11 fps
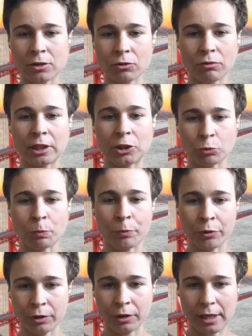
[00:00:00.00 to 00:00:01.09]
not really to
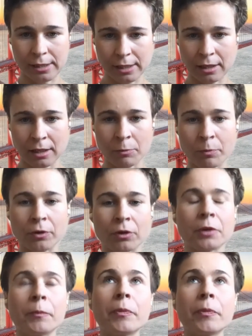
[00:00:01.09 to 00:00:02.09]
put as an input.